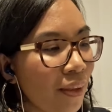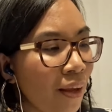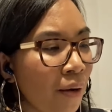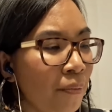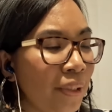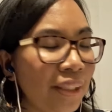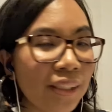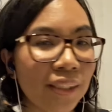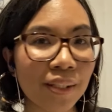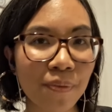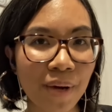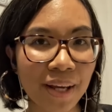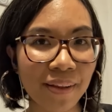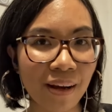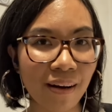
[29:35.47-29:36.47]
which is the
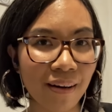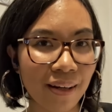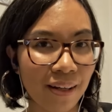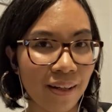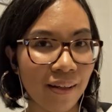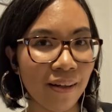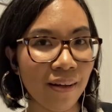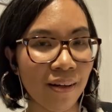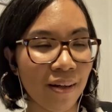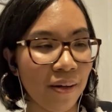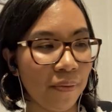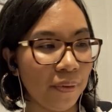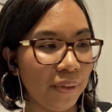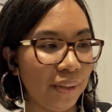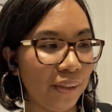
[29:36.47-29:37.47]
way that I
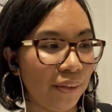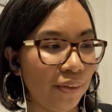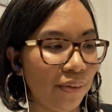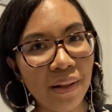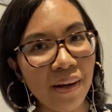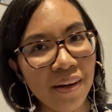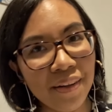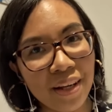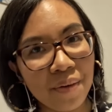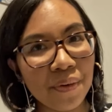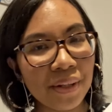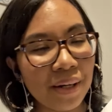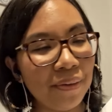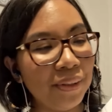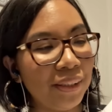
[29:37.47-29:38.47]
was learning
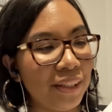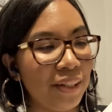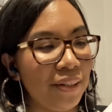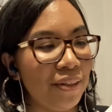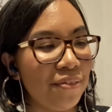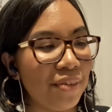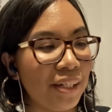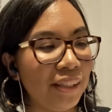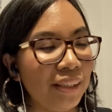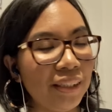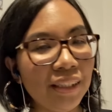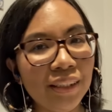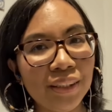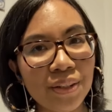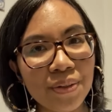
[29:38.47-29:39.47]
when I was a
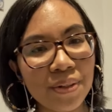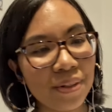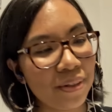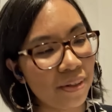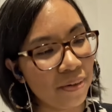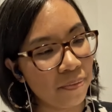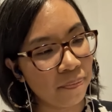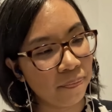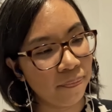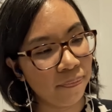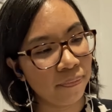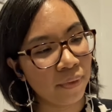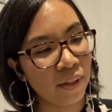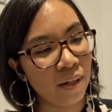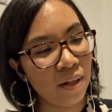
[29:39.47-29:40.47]
university student.
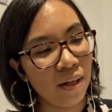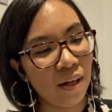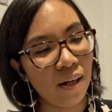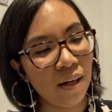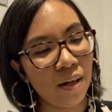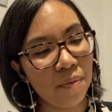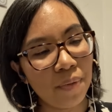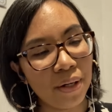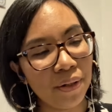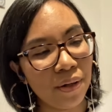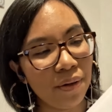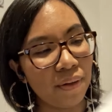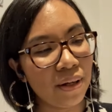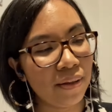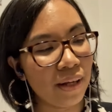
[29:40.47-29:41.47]
I
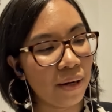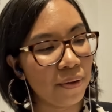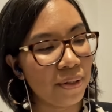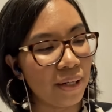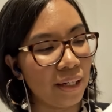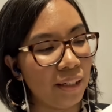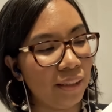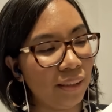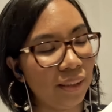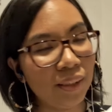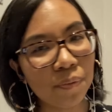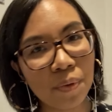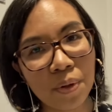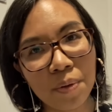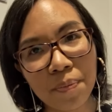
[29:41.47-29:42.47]
know that nowadays
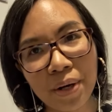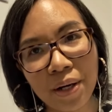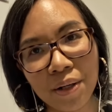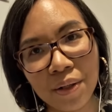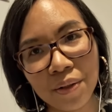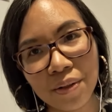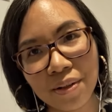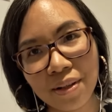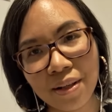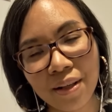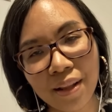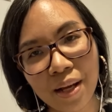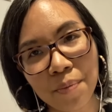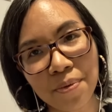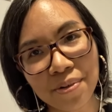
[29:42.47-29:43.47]
it's more about
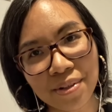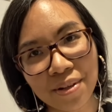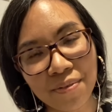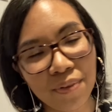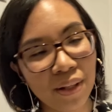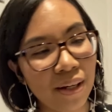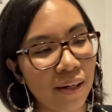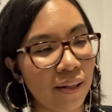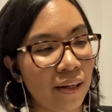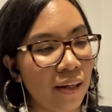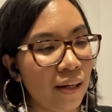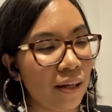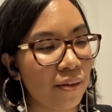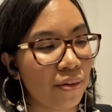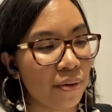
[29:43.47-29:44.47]
collaborative
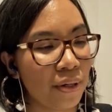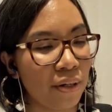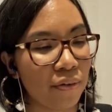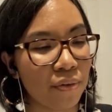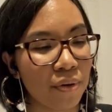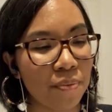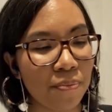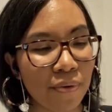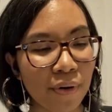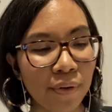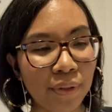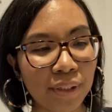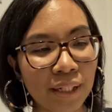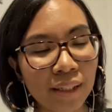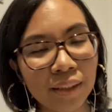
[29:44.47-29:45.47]
learning and doing group
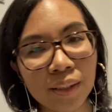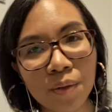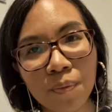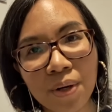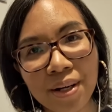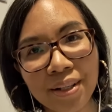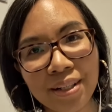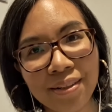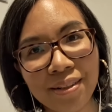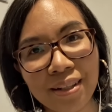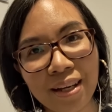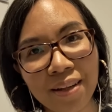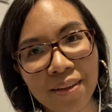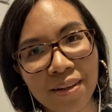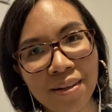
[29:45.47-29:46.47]
projects and working
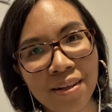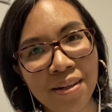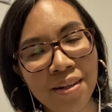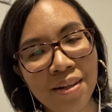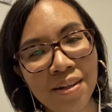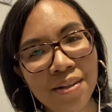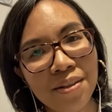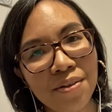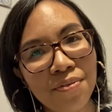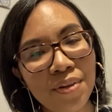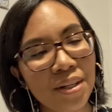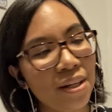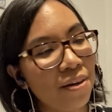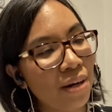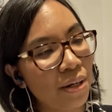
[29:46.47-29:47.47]
together to
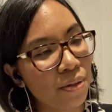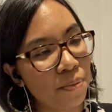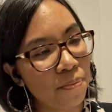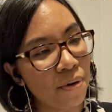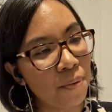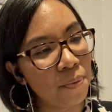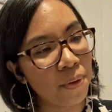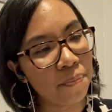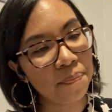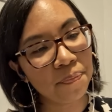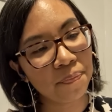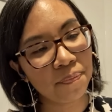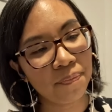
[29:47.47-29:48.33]
figure out a problem,